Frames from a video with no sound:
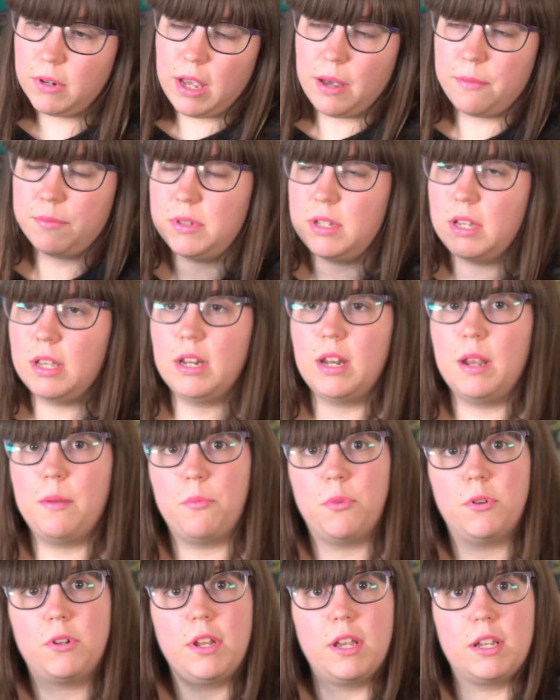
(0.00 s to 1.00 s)
comes in
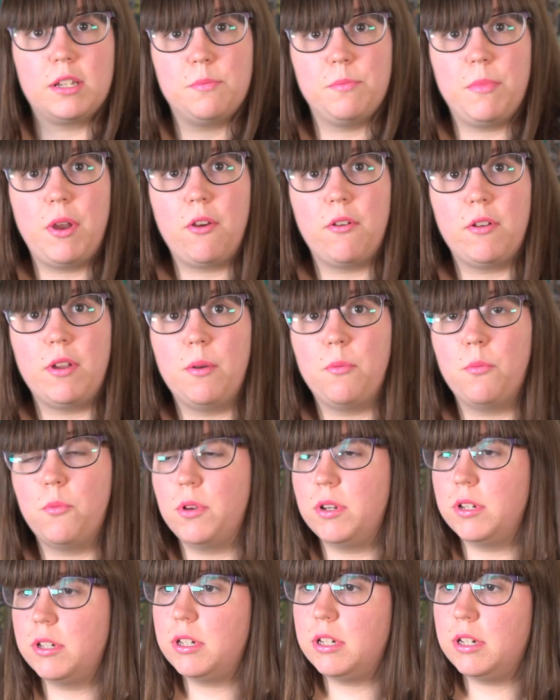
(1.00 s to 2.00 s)
and protects Mariam
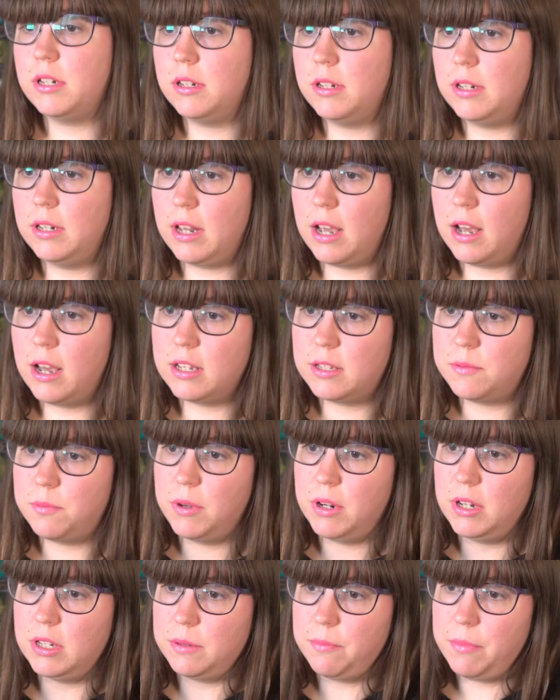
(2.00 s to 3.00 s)
when the
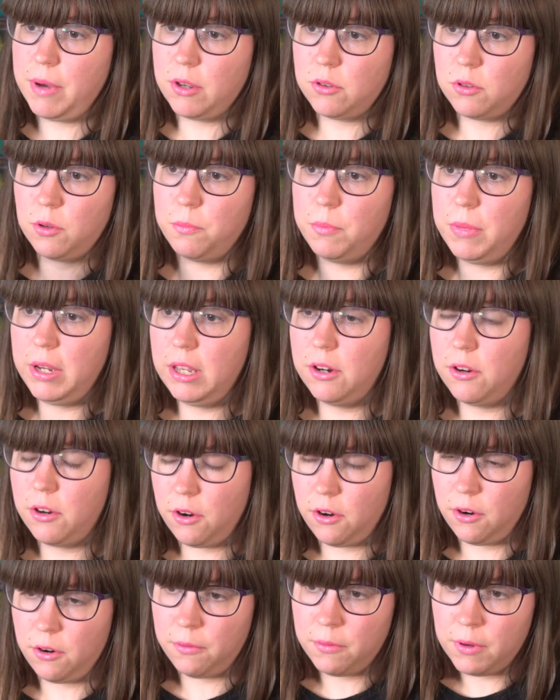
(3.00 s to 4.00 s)
husband is about to beat
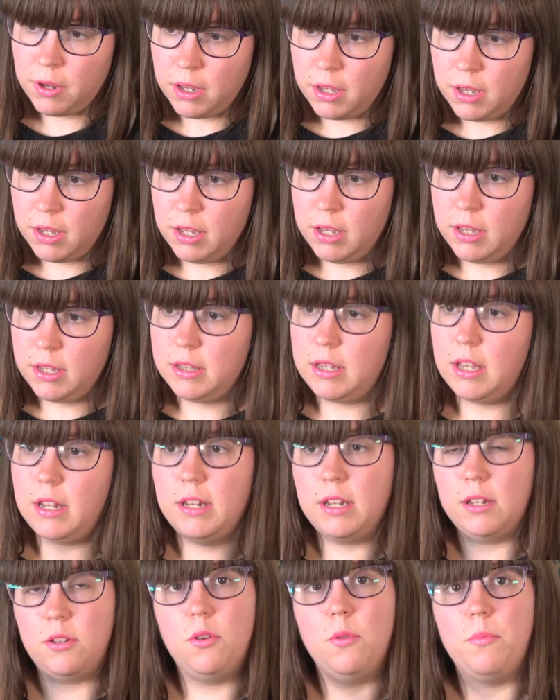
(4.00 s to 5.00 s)
her,
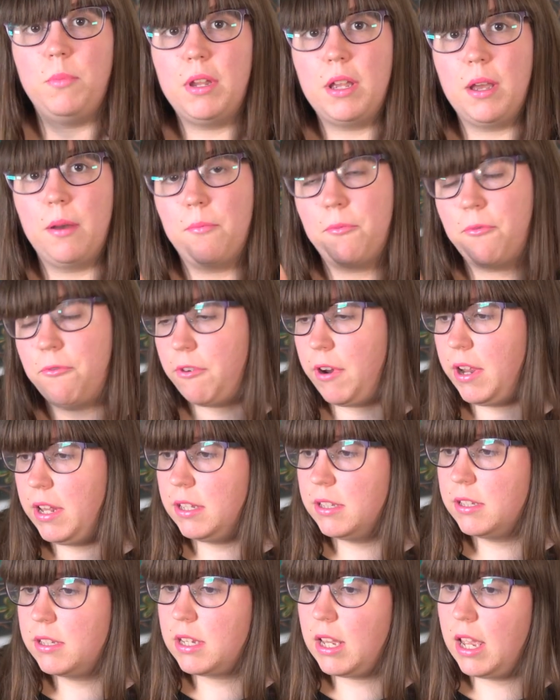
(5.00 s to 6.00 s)
then the two become
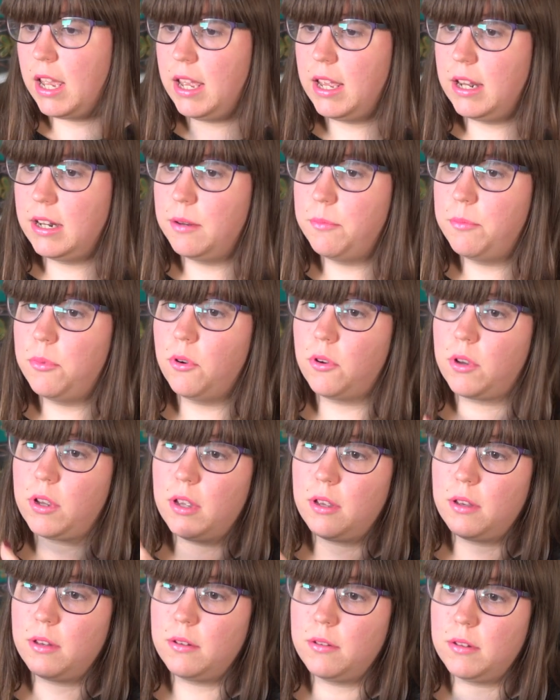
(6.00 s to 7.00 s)
friends. And the
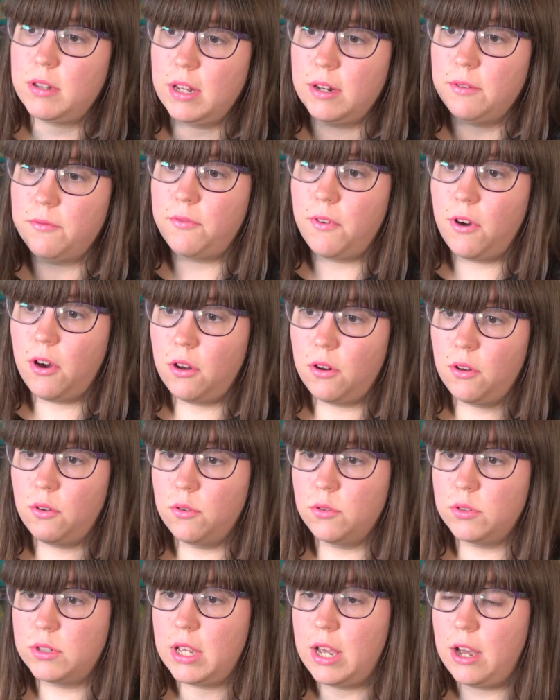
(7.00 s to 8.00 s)
book then
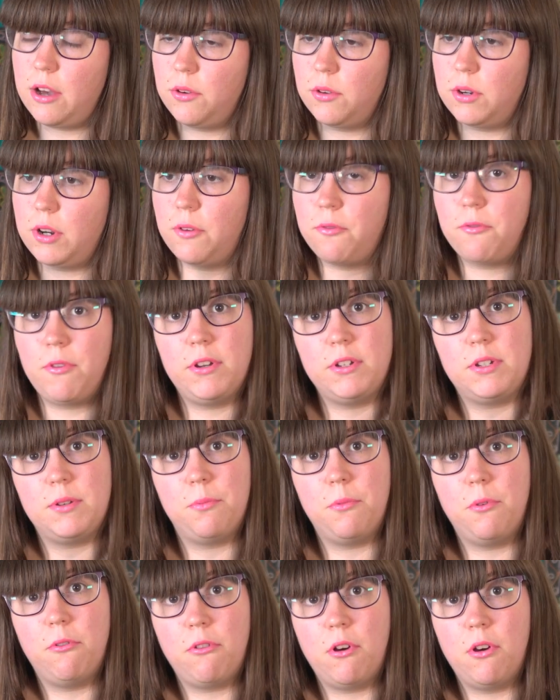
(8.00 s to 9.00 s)
follows how their
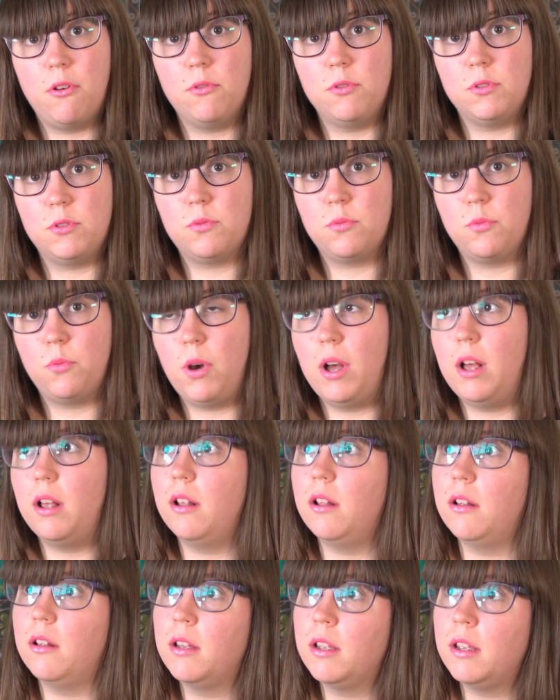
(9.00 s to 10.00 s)
friendship grows
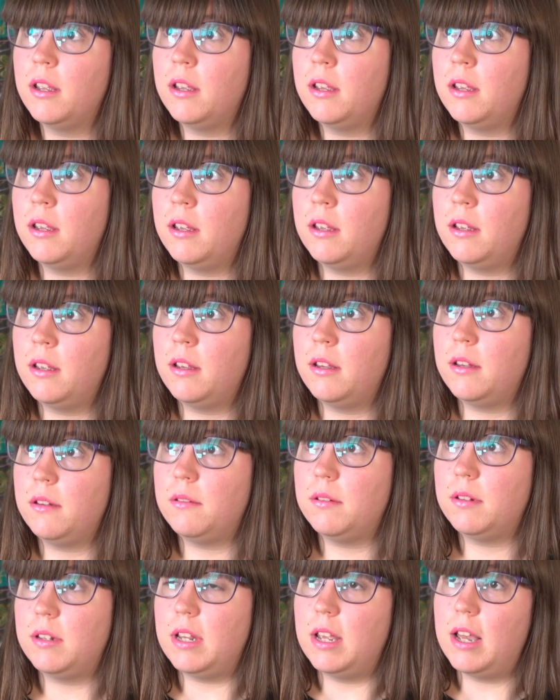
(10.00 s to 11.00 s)
while
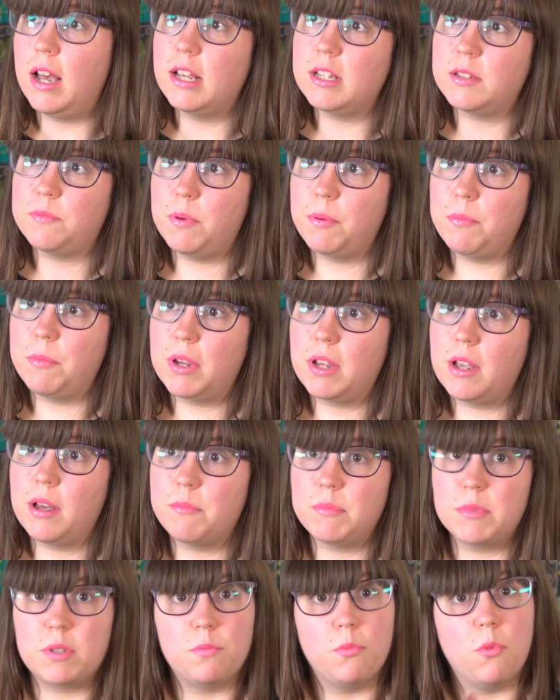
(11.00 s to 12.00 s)
the husband
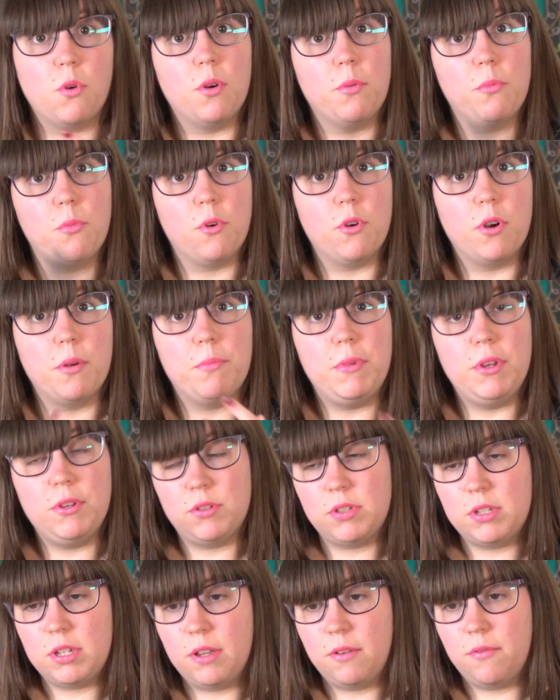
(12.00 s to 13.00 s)
becomes more and more
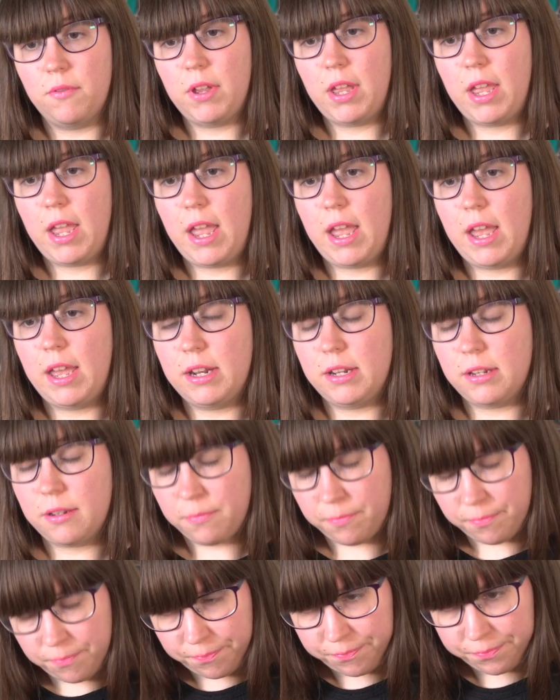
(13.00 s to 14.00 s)
abusive, and